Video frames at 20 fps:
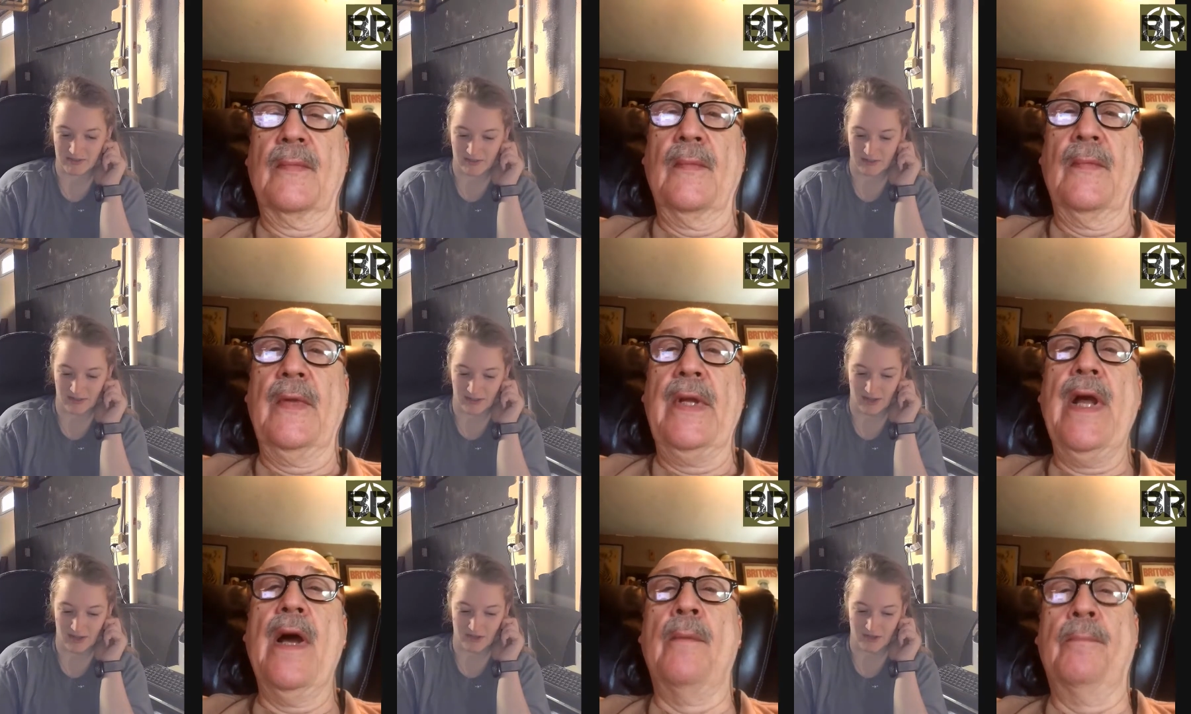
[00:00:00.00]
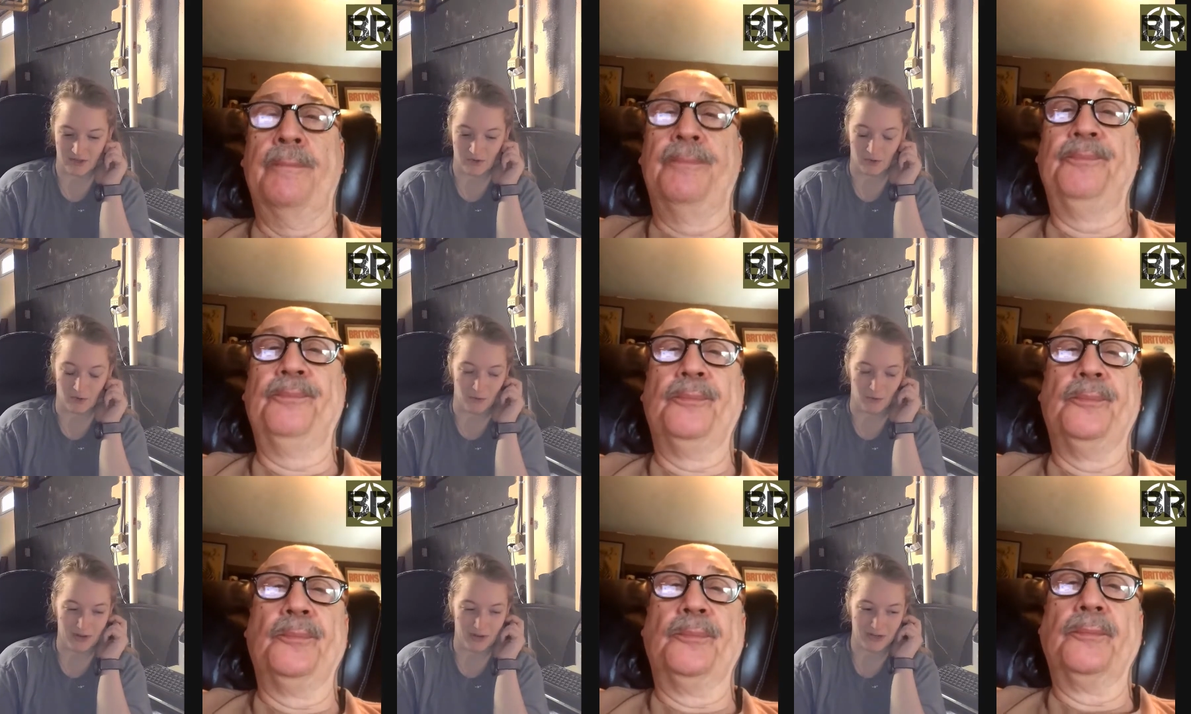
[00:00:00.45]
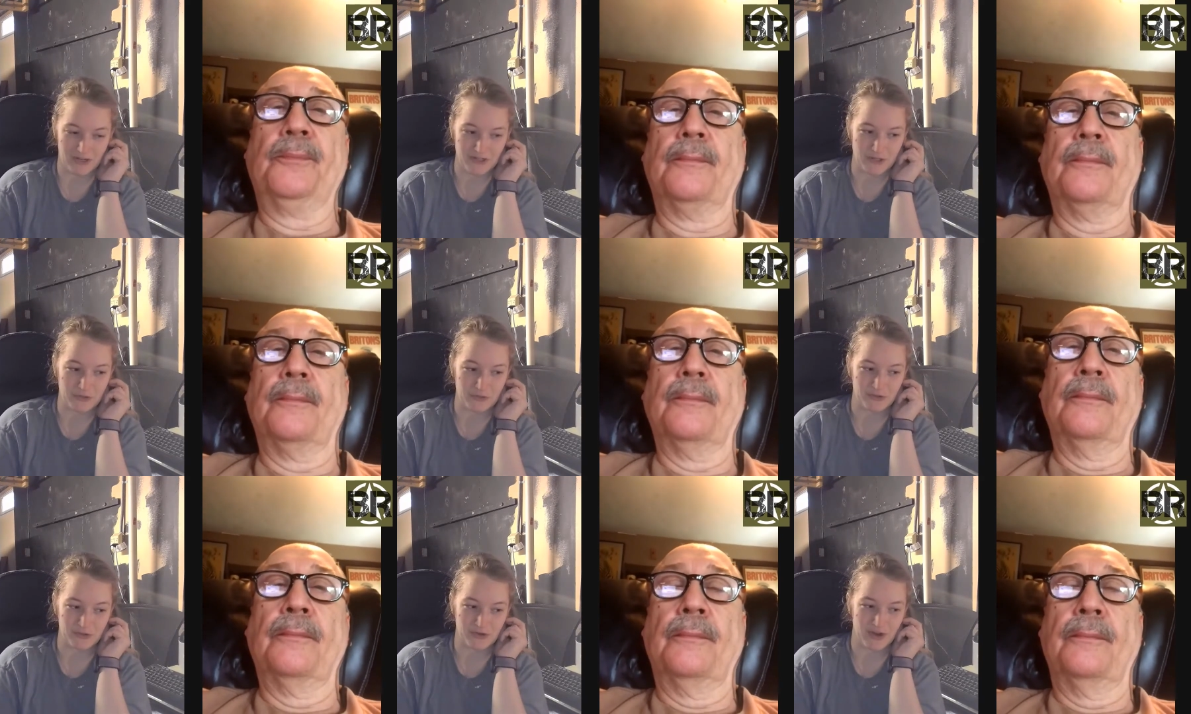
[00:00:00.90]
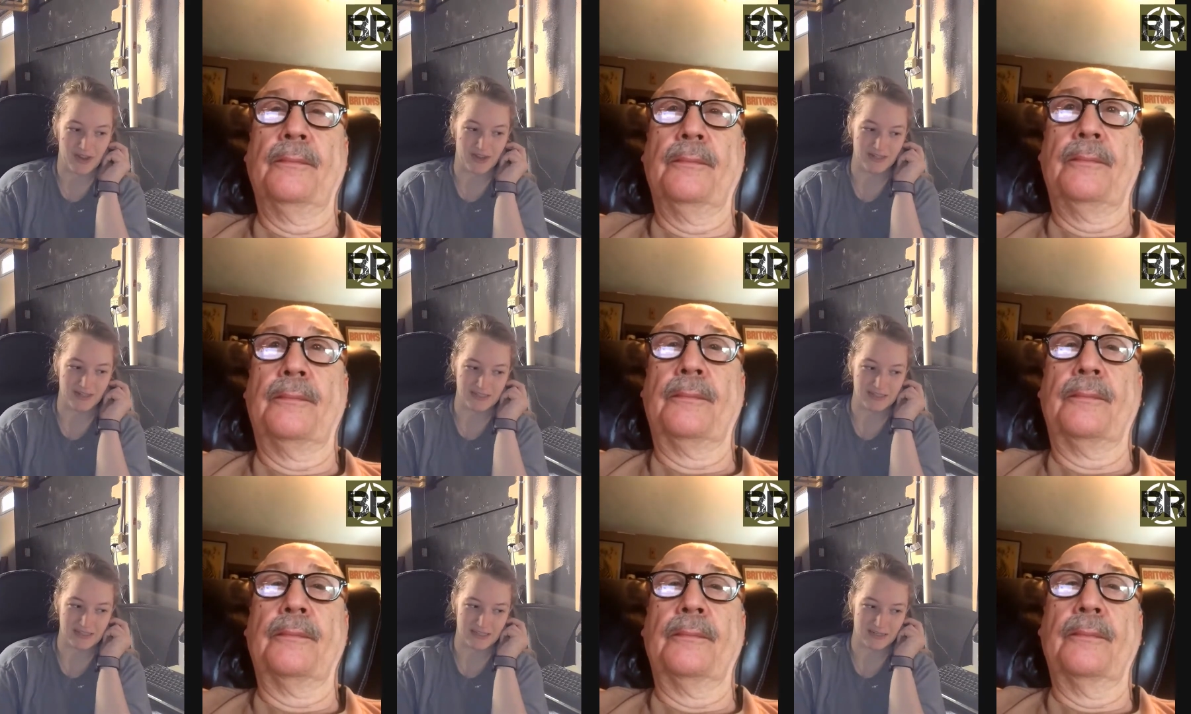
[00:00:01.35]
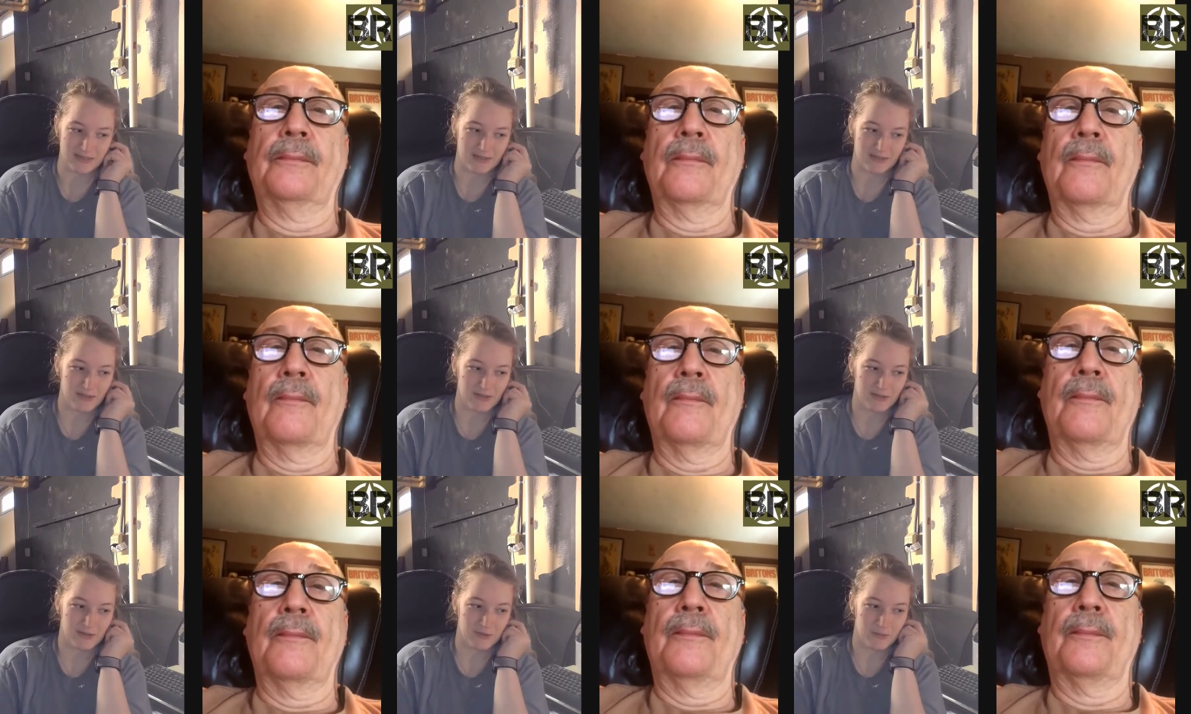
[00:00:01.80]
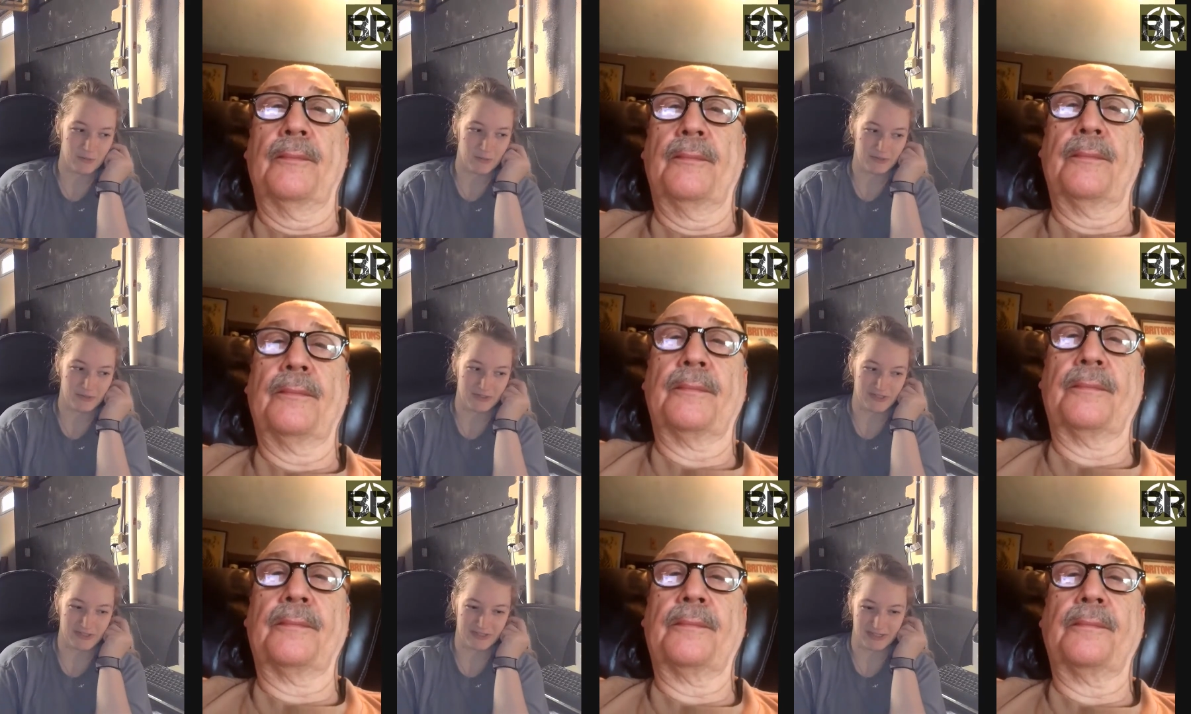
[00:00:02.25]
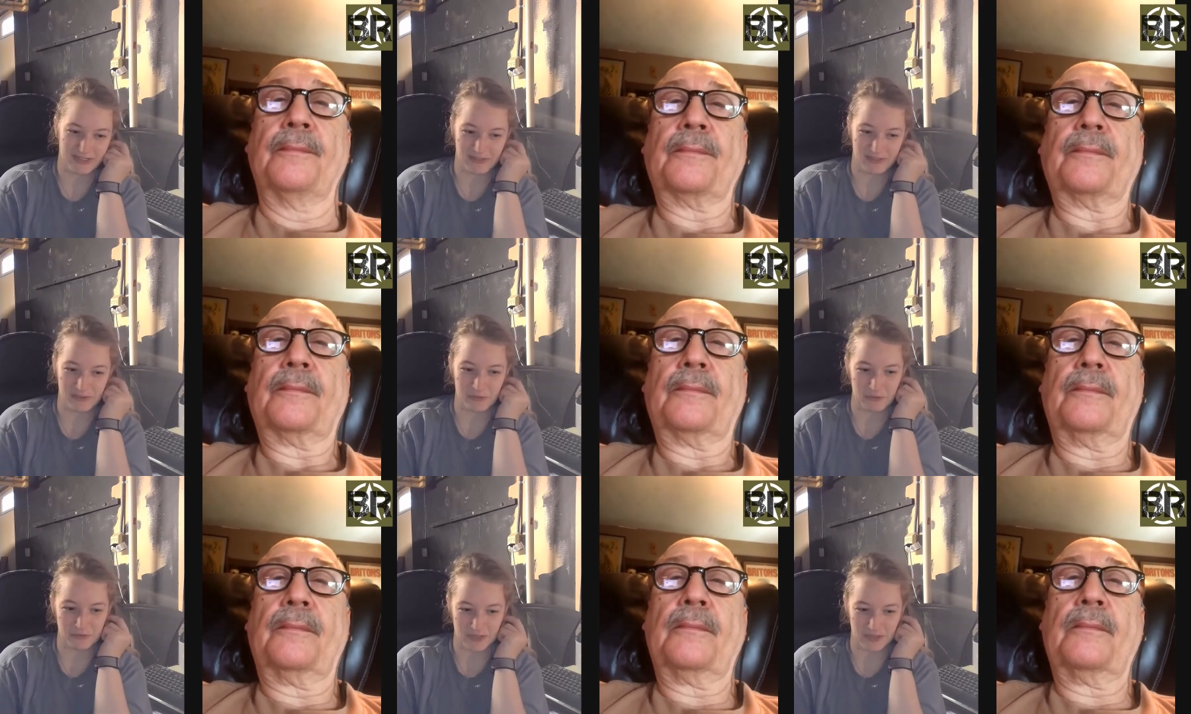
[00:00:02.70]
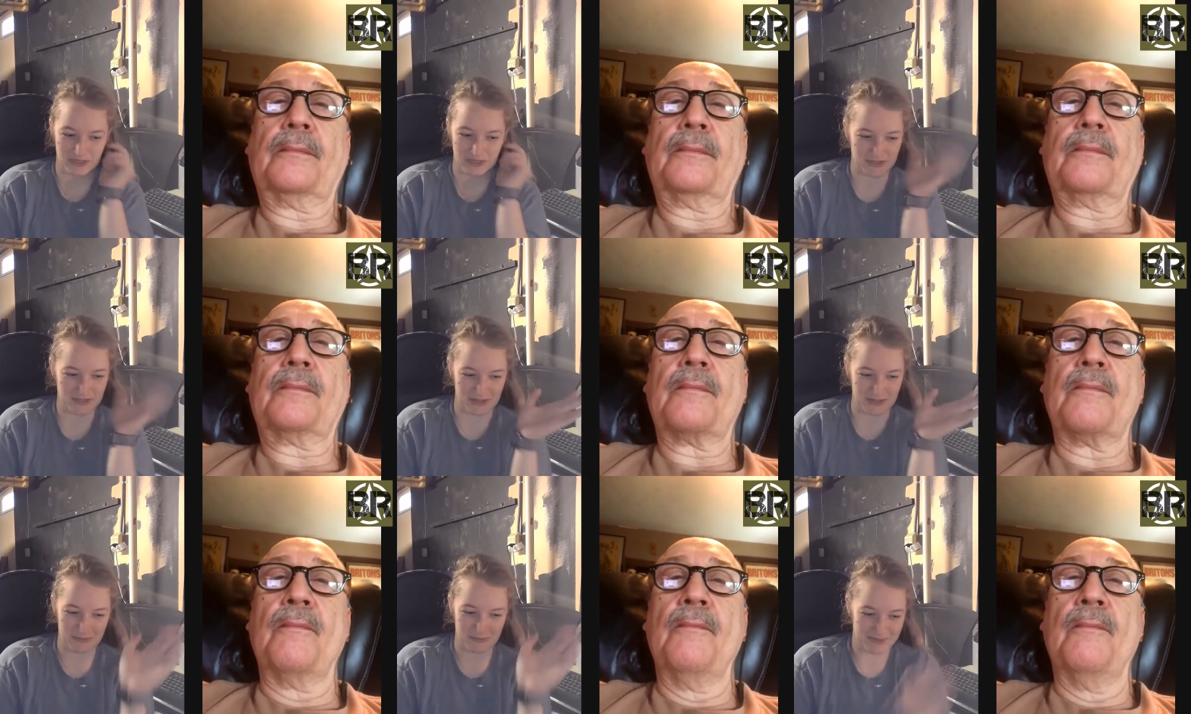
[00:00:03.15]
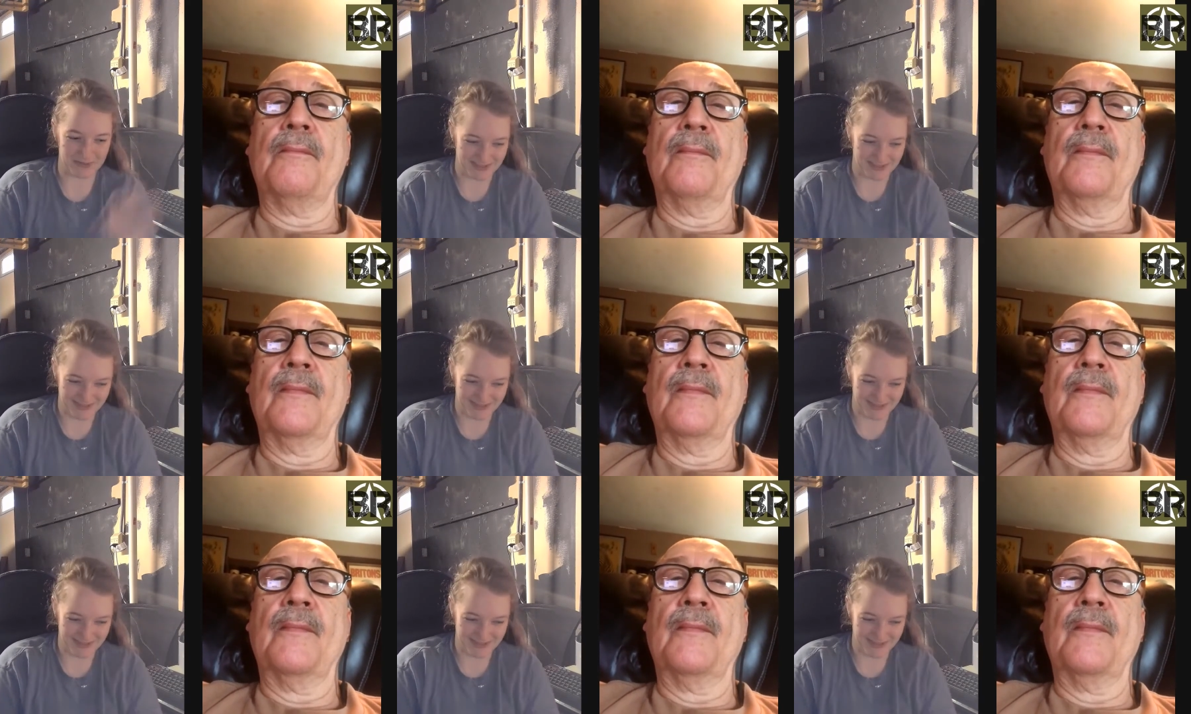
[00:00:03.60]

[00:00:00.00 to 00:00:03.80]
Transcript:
Speaker 1: the yeah. old ho trains and we were just like don't touch them